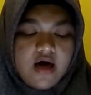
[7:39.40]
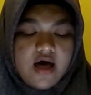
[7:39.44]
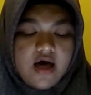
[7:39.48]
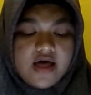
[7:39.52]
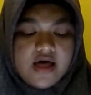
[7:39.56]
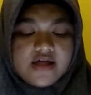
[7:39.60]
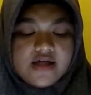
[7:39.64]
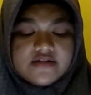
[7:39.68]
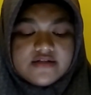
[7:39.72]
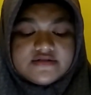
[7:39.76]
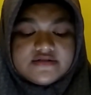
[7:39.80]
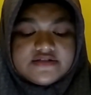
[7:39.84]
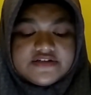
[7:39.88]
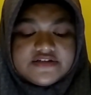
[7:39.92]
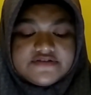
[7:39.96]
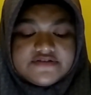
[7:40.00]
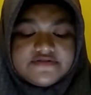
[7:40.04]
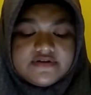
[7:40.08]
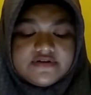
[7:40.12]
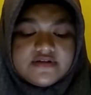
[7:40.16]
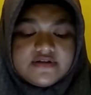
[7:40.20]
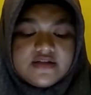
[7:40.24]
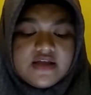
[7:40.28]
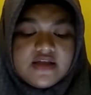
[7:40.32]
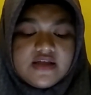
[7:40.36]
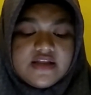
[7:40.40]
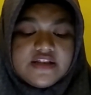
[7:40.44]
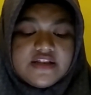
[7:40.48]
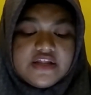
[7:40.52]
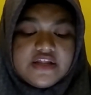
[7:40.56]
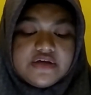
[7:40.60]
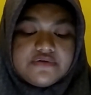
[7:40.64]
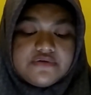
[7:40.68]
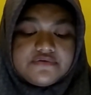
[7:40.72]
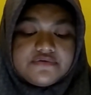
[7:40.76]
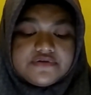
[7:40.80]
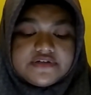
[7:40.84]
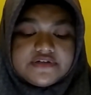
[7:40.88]
entirely
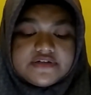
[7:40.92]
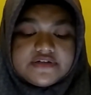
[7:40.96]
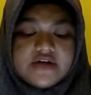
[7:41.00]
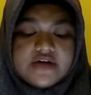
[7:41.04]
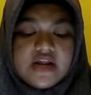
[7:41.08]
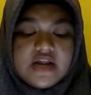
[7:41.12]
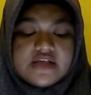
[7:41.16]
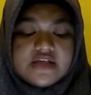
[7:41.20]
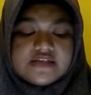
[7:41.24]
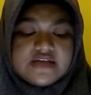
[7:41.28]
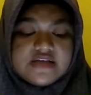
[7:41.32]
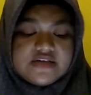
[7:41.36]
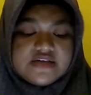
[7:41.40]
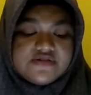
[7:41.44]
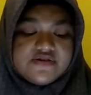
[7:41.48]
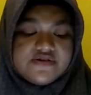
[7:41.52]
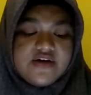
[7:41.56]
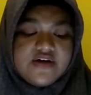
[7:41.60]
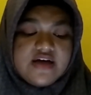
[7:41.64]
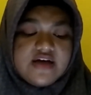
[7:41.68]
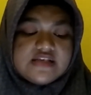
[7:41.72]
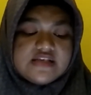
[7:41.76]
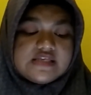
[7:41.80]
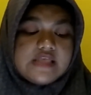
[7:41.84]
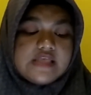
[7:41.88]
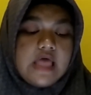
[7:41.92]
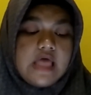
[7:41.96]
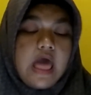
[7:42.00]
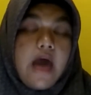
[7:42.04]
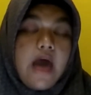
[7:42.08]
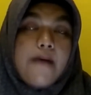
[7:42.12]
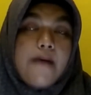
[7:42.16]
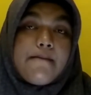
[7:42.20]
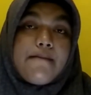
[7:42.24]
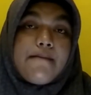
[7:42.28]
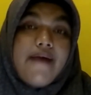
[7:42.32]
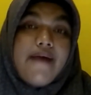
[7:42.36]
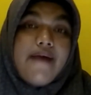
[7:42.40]
new words such as
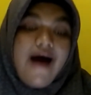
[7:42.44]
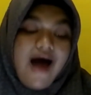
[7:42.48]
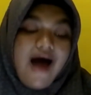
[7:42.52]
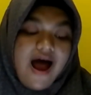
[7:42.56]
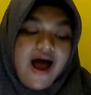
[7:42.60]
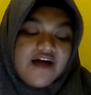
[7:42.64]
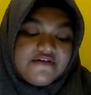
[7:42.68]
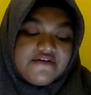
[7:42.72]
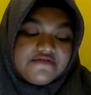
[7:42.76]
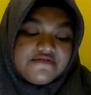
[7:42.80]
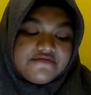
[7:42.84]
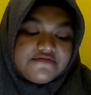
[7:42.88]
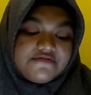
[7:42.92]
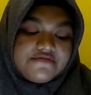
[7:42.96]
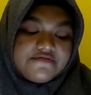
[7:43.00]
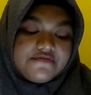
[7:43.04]
barf,